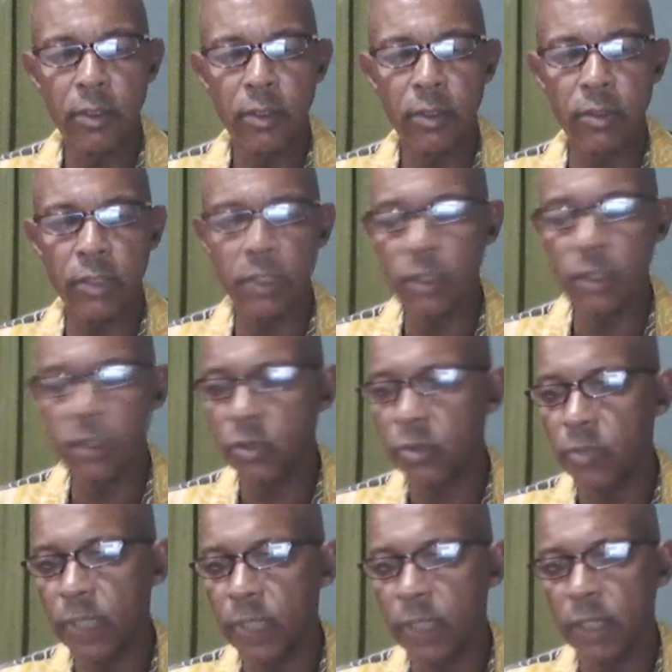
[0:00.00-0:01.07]
Those are the
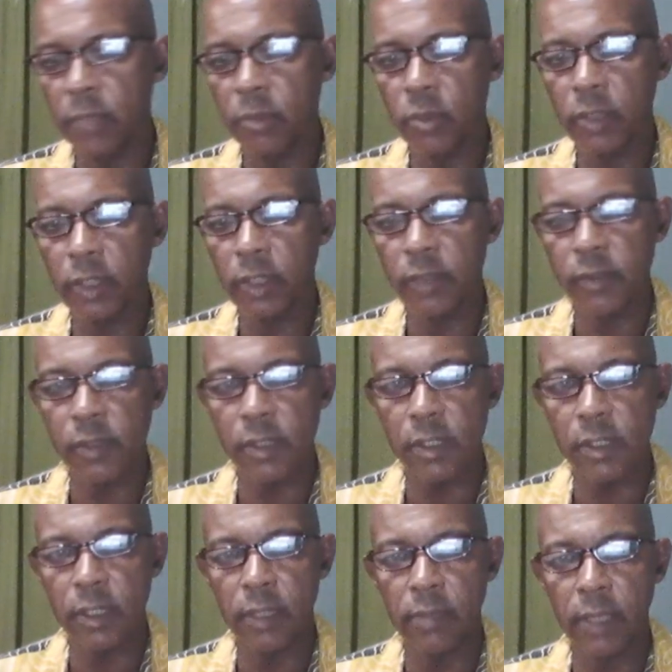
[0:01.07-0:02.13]
two main motives for
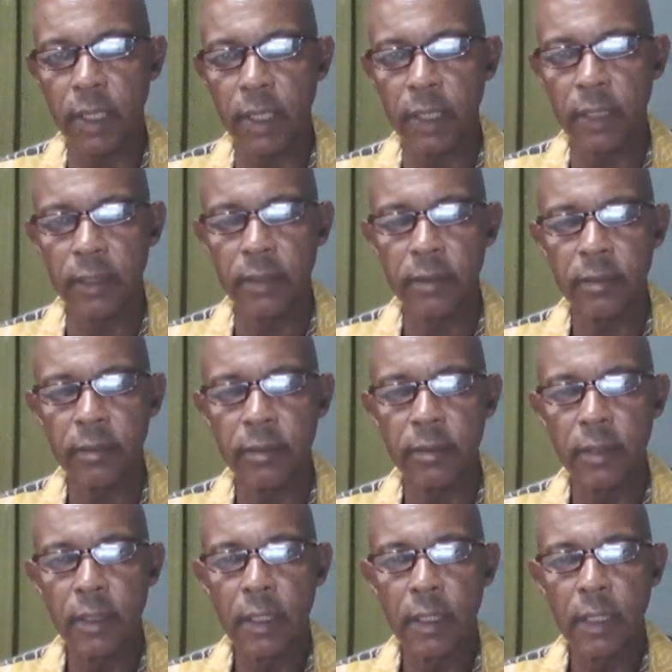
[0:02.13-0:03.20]
staying behind.
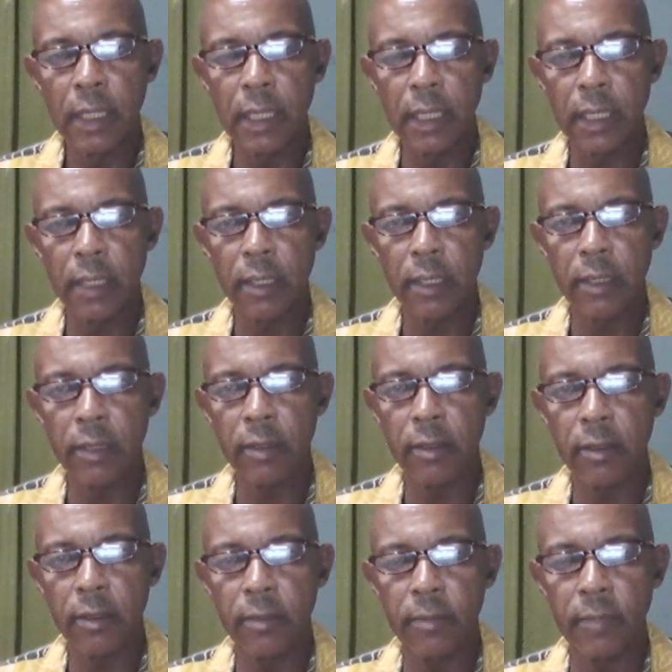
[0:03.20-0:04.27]

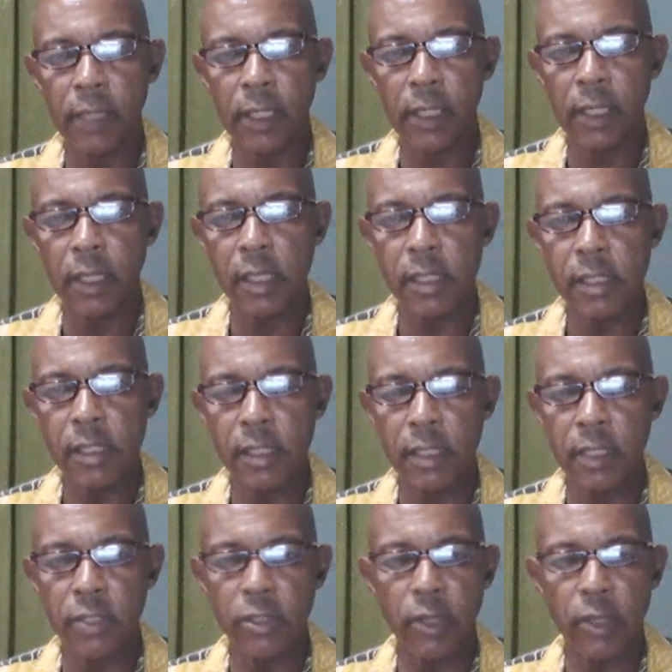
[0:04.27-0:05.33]
Uh, because
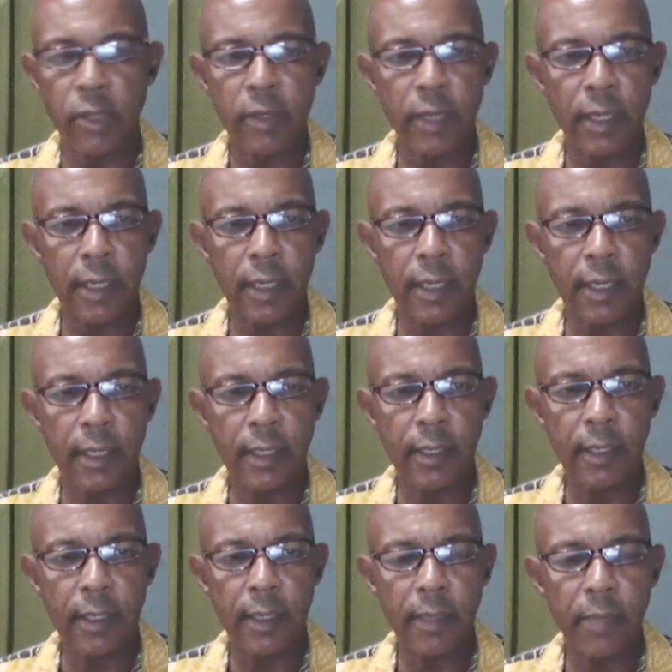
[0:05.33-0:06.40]

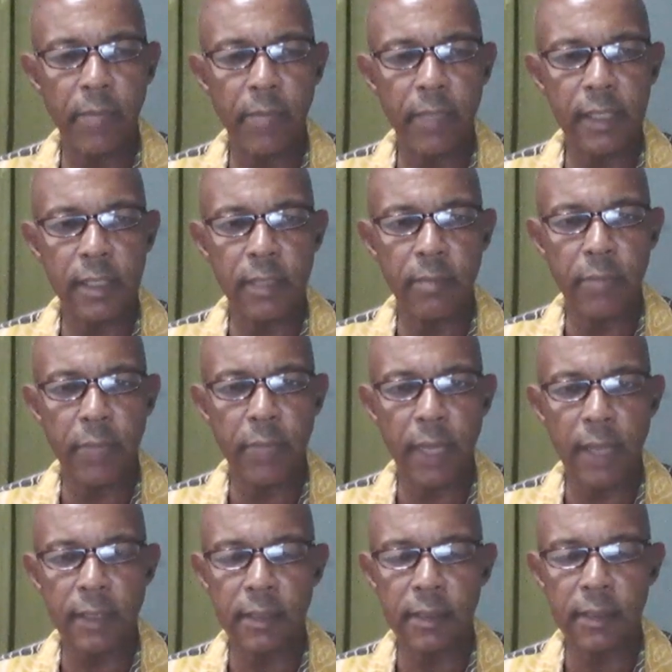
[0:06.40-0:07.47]
historically, uh, based on
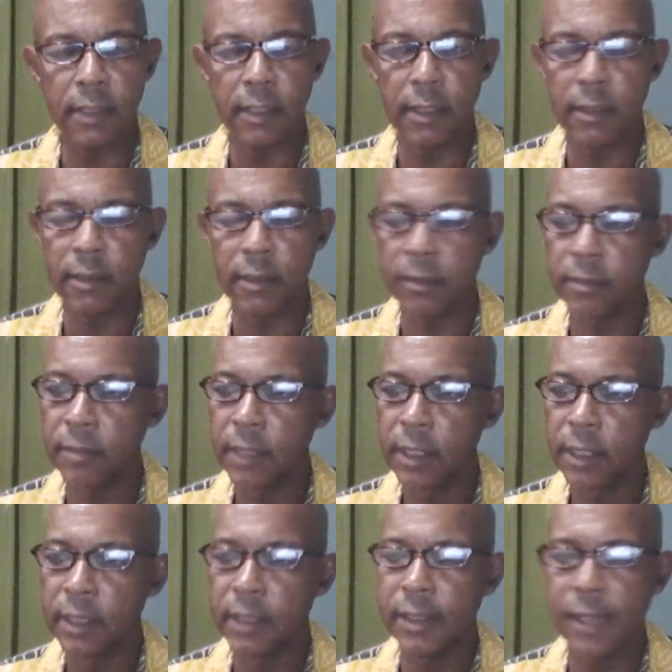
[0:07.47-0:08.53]
past uh,
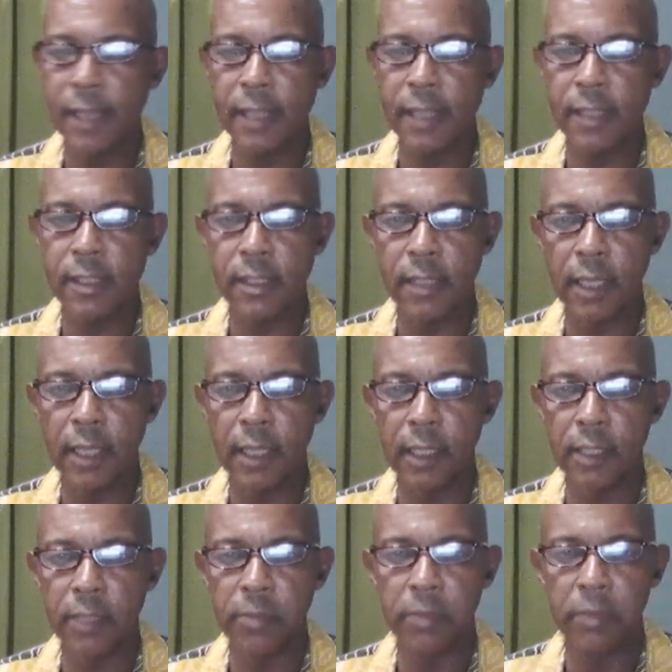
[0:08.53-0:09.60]
disasters like
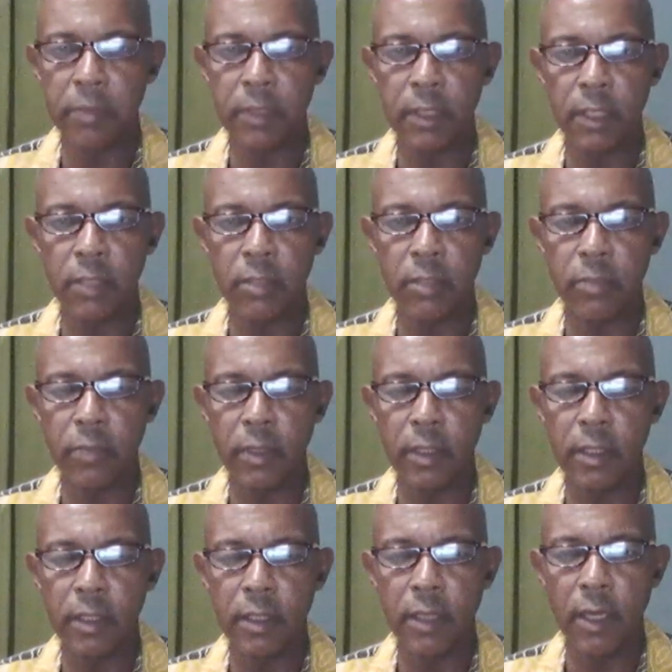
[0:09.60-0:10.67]
this, people tend to,
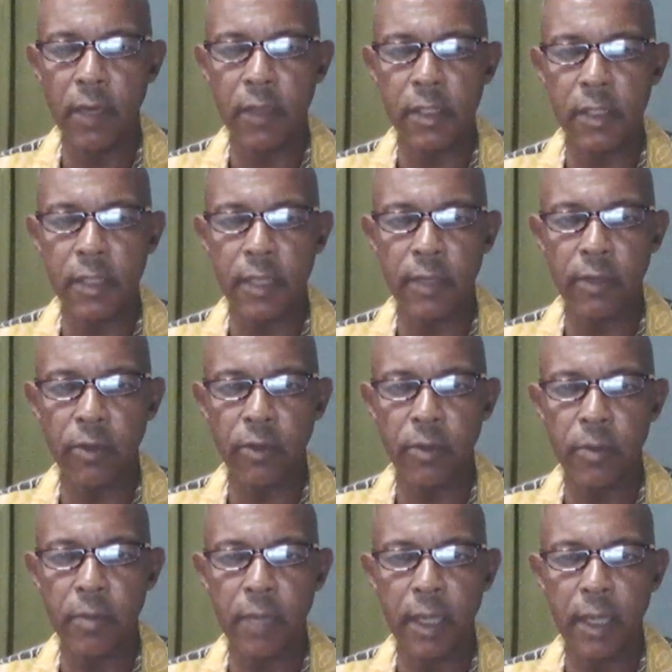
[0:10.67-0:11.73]
they always have a
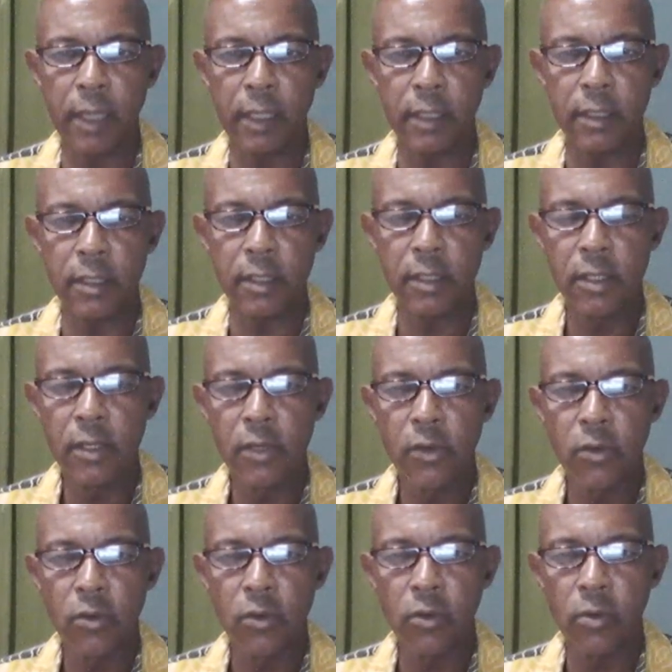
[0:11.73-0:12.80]
group of bandits
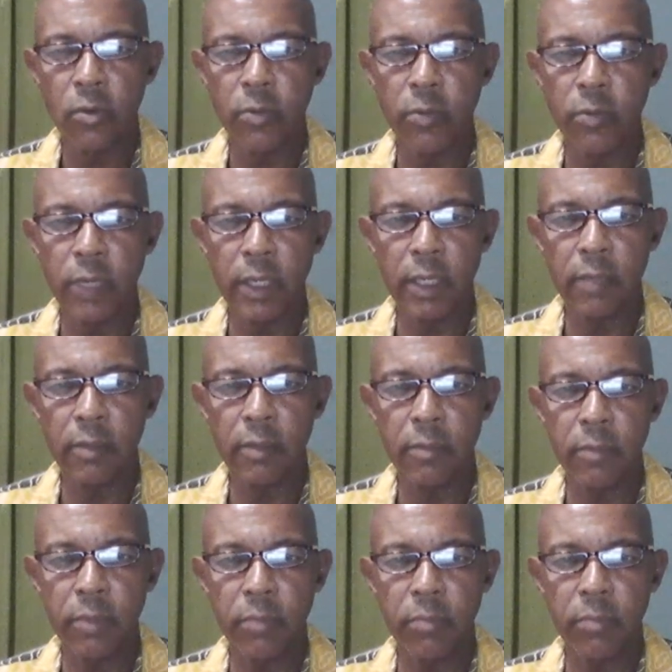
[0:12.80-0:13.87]
who break
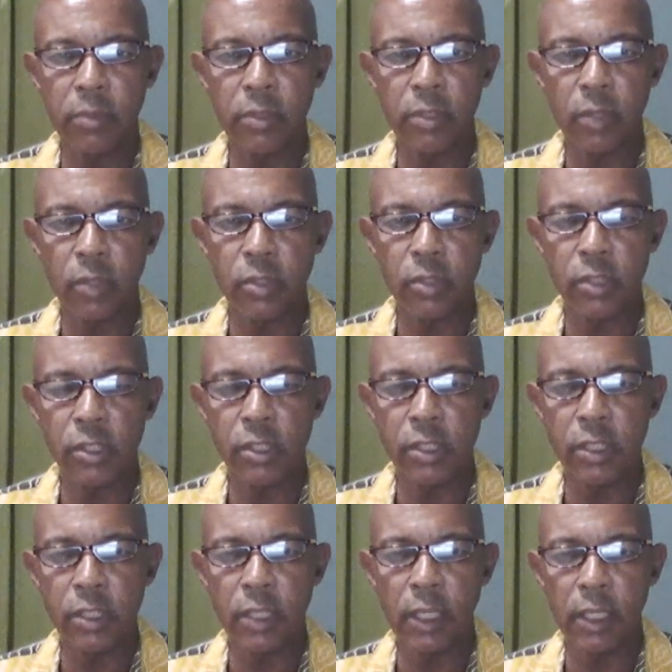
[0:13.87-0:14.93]
in people's
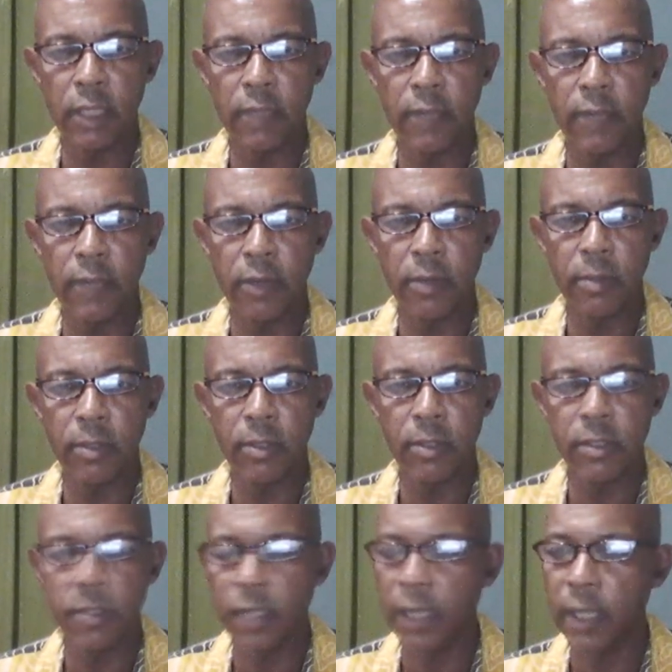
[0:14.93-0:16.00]
houses, take their
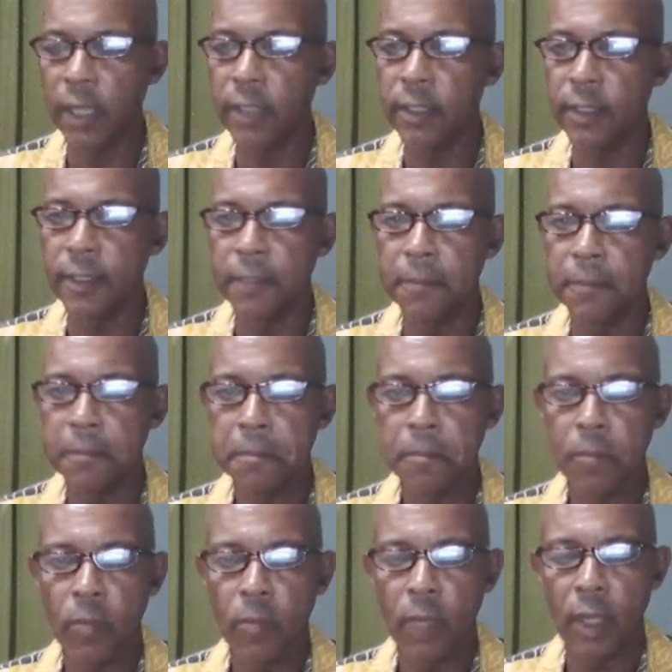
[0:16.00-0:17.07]
valuables, and uh,
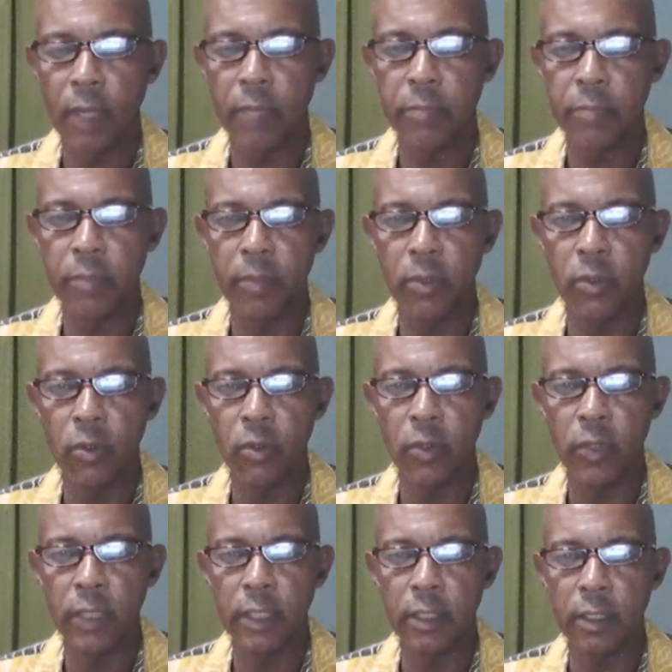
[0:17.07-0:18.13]
and people
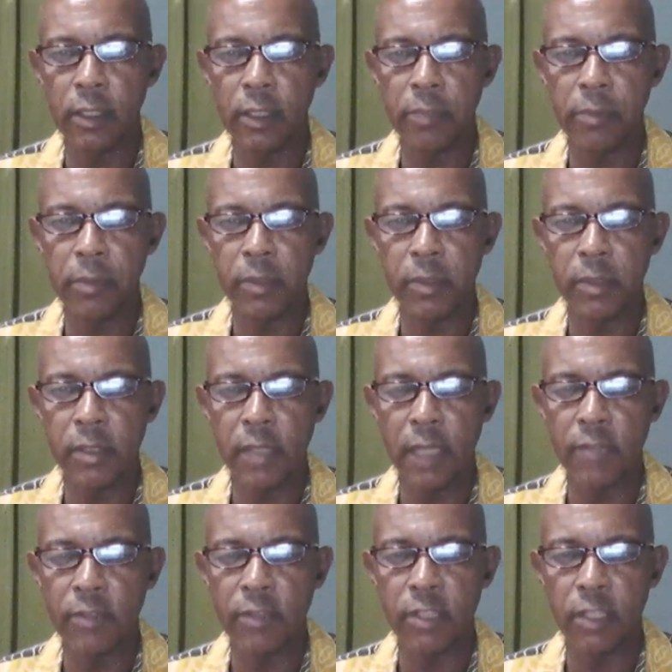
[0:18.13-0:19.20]
who eat other people's
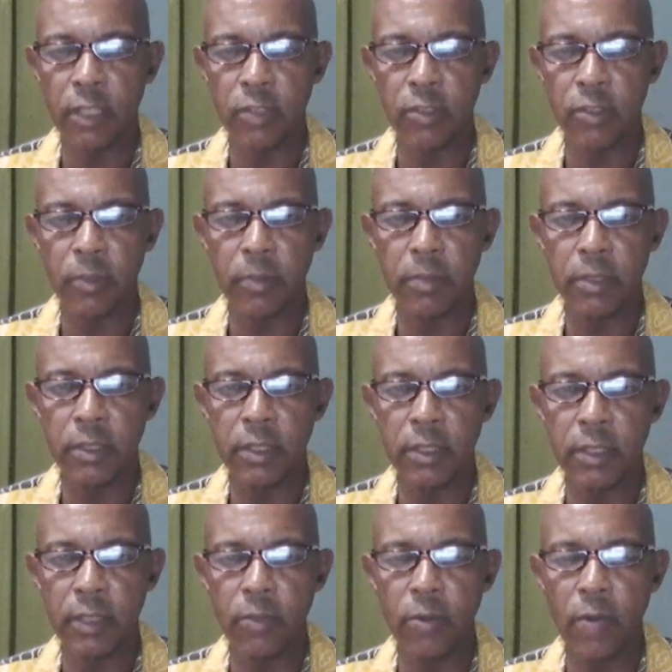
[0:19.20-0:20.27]
livestock. So people
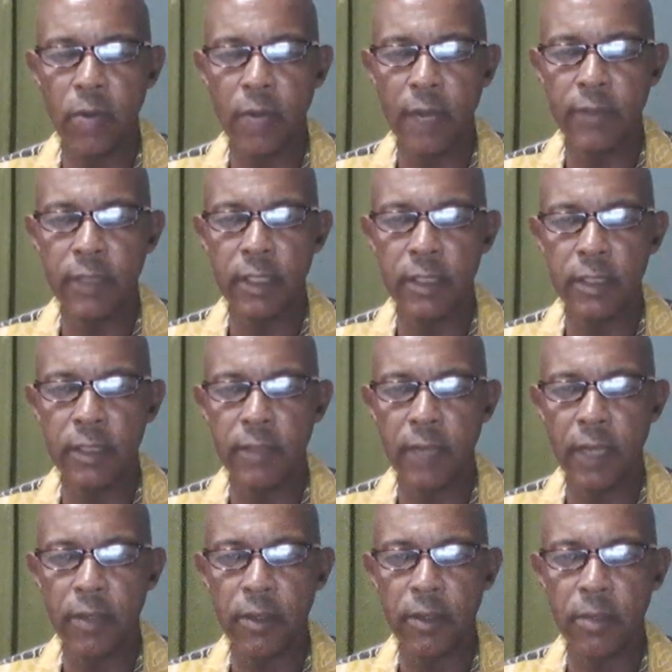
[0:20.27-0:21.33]
stick who have these
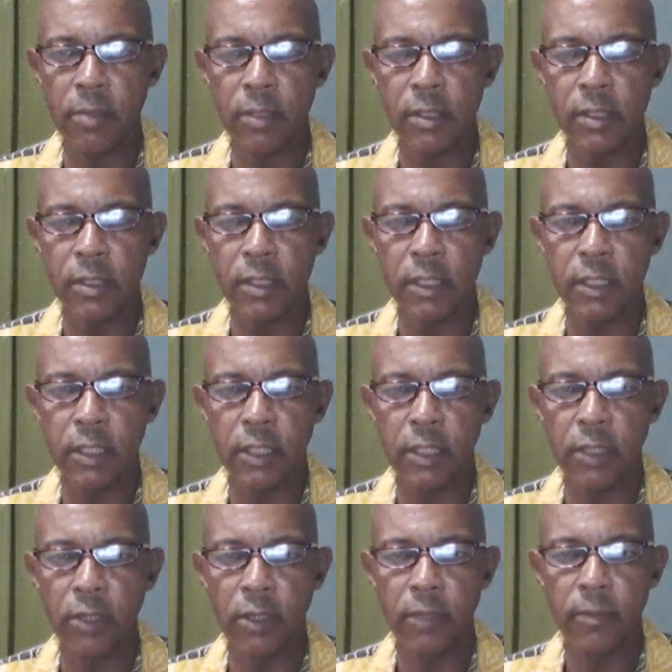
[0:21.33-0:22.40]
valuables, they stick
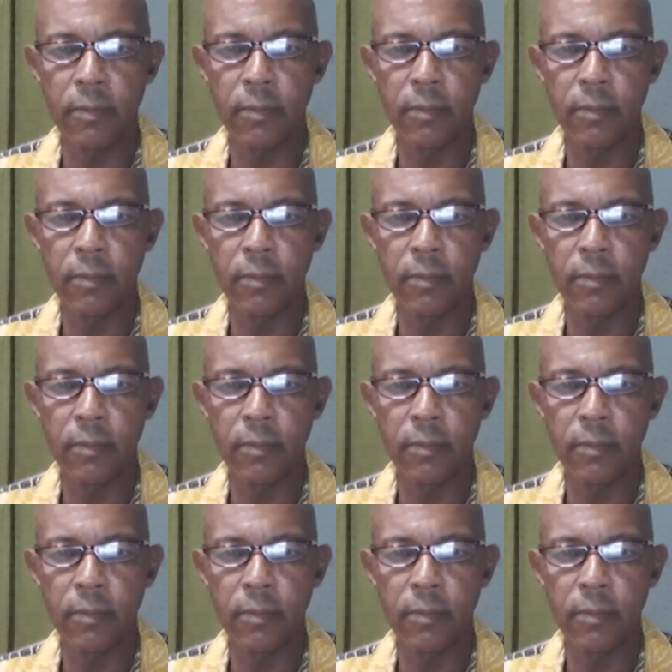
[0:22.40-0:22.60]
around.